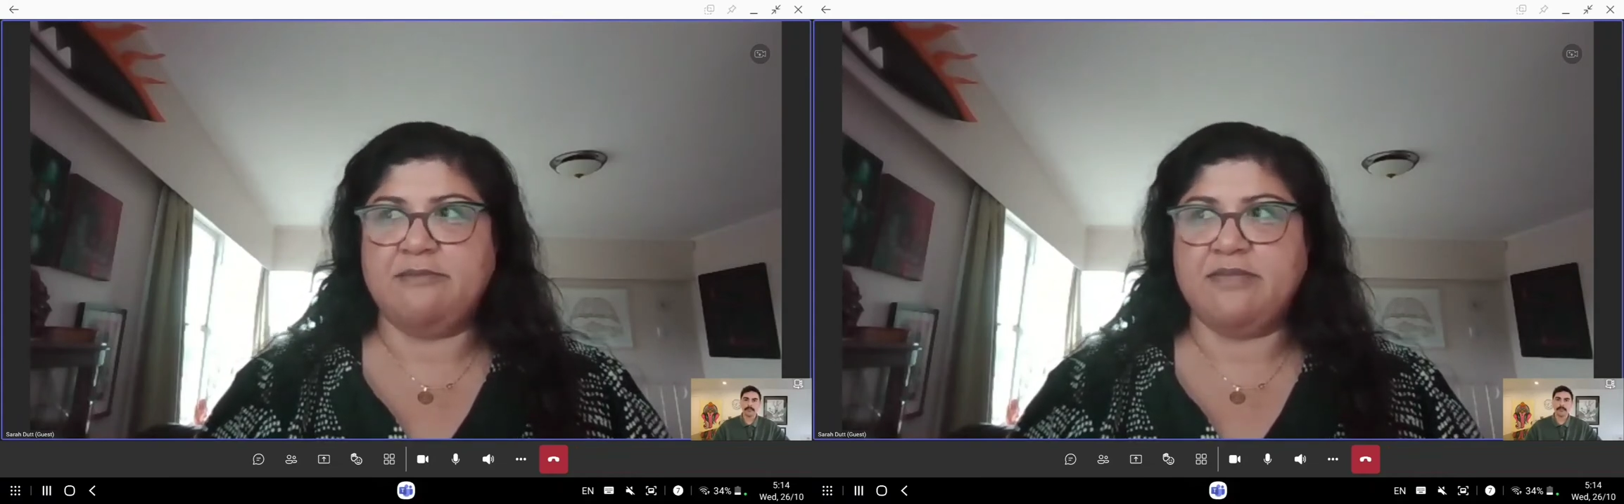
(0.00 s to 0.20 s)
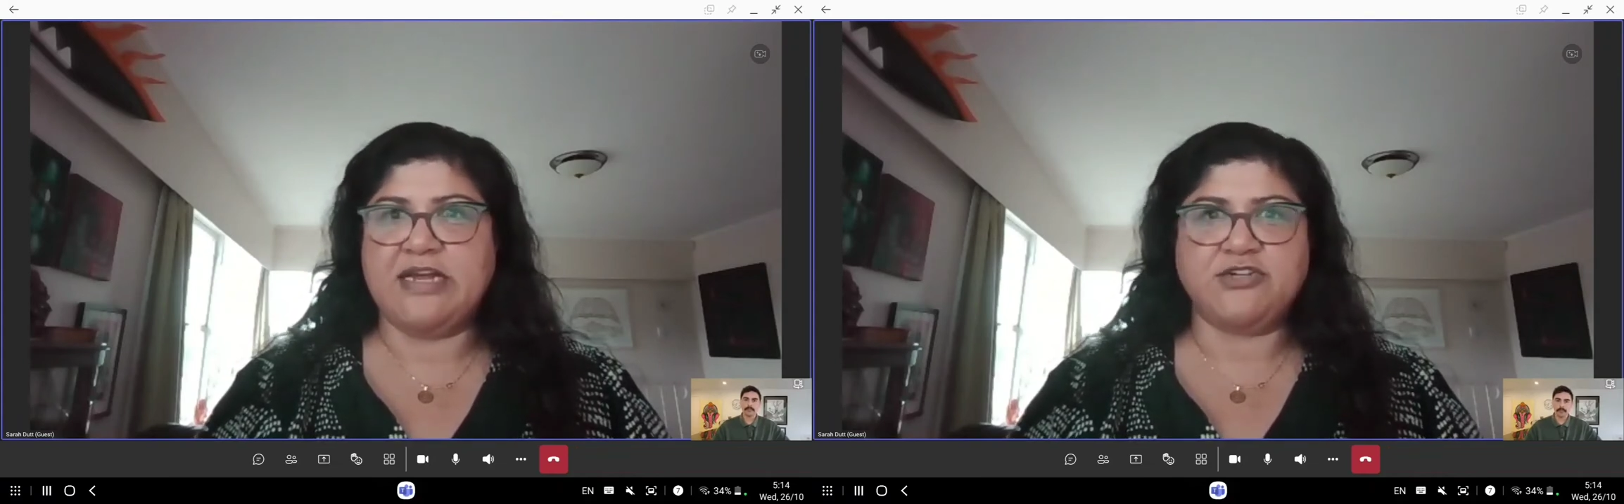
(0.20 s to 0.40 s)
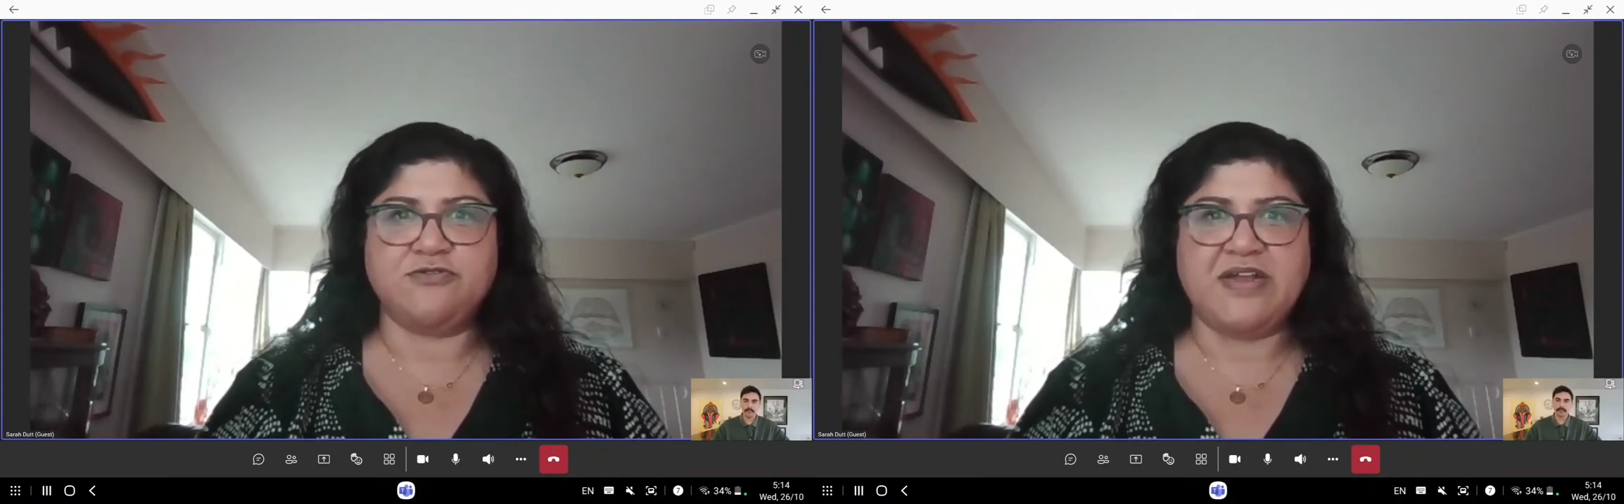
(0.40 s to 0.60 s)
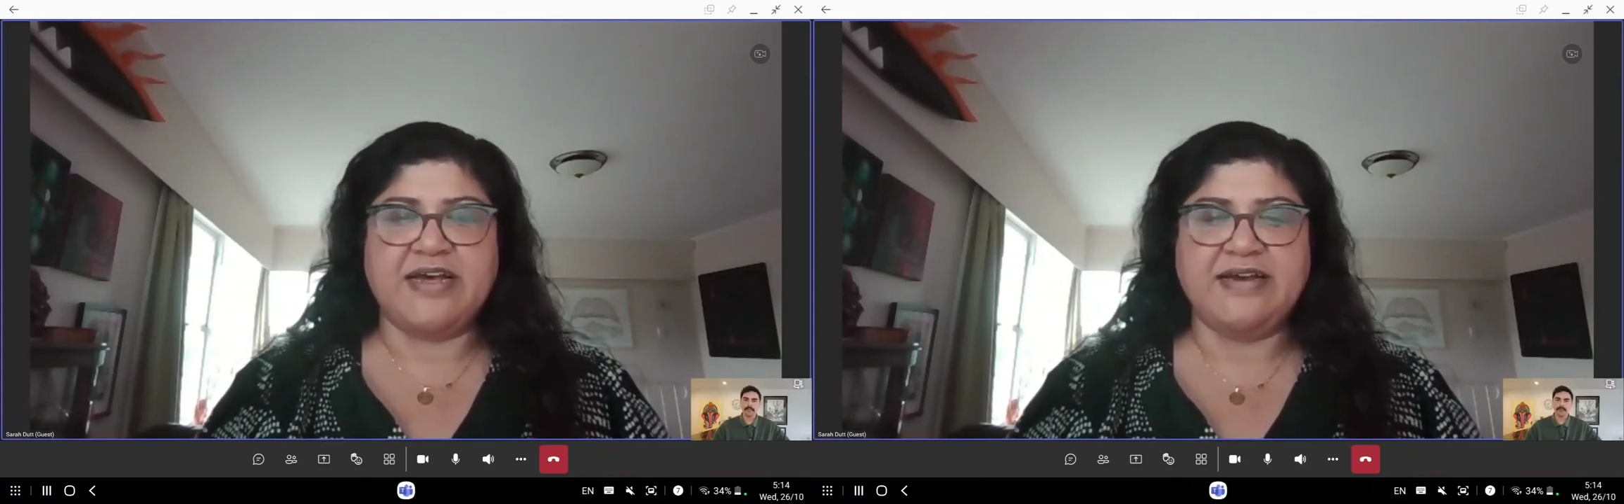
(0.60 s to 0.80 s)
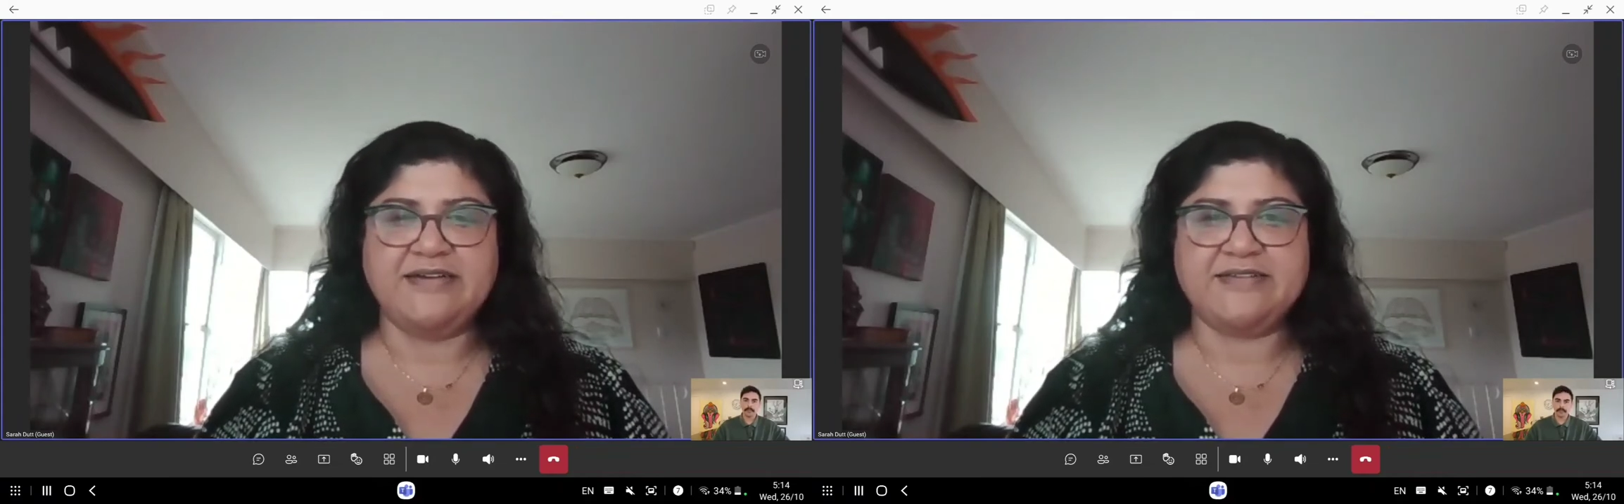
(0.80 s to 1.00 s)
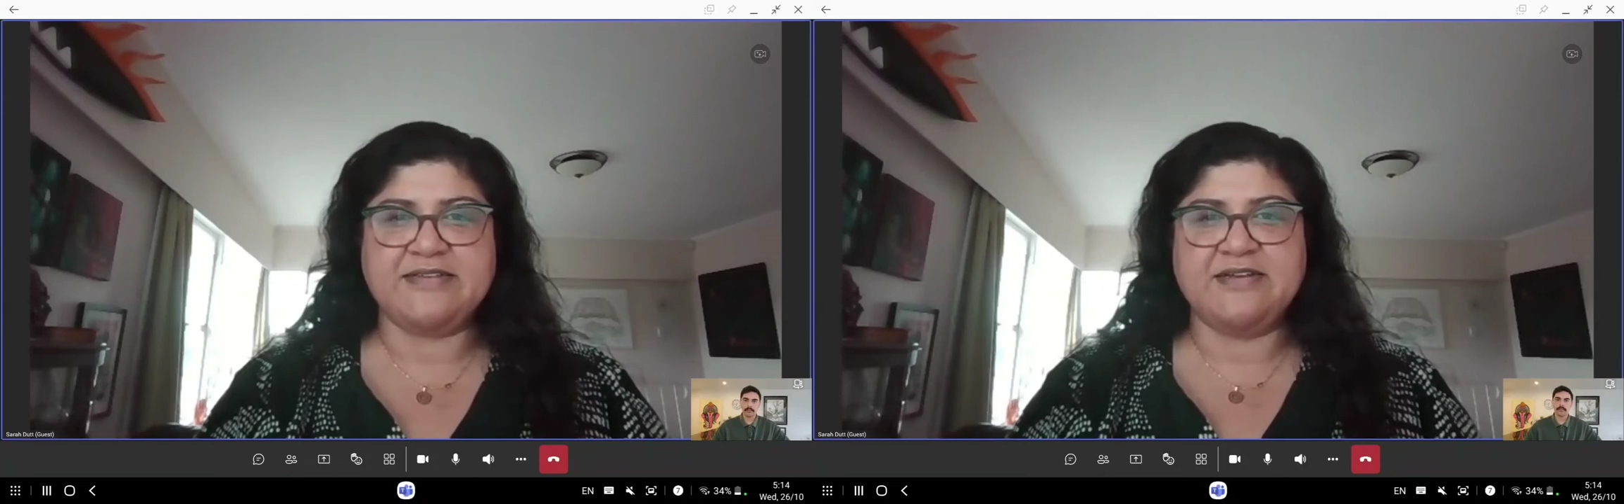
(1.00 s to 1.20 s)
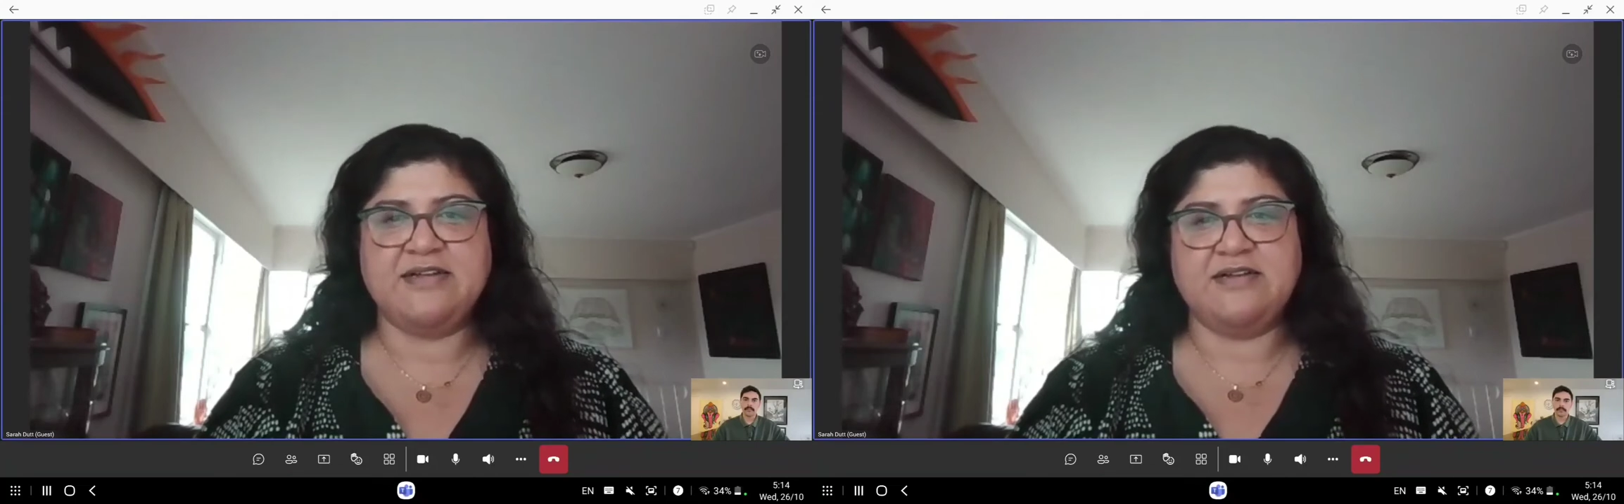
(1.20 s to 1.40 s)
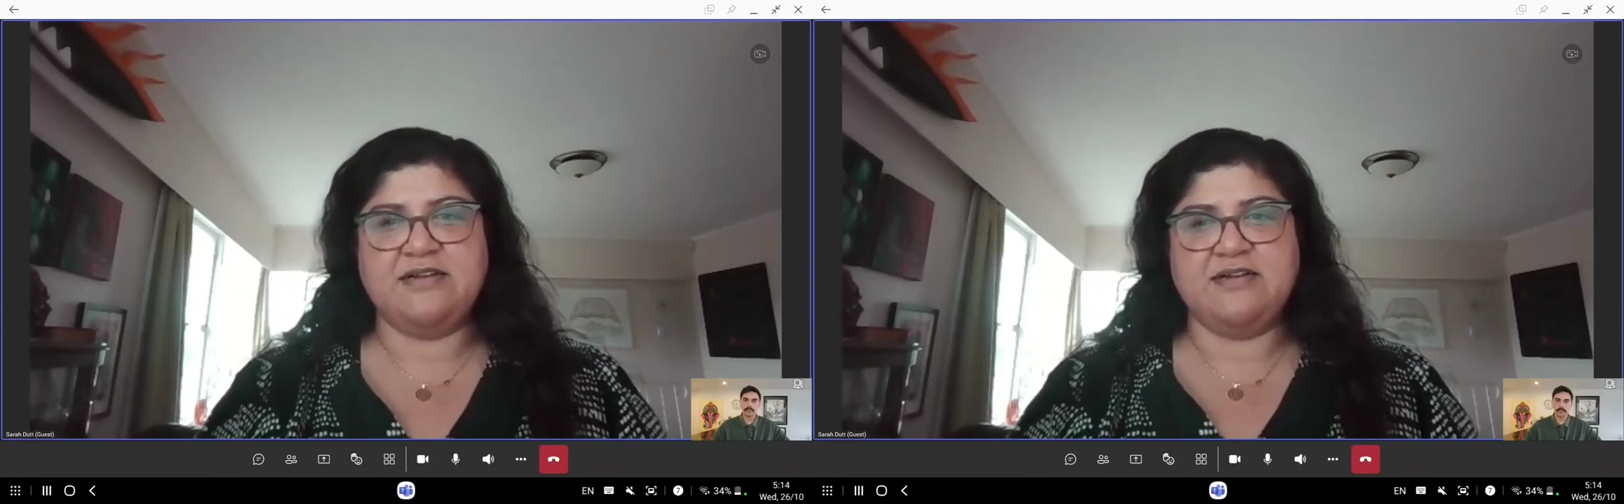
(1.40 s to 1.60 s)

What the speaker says: national flags.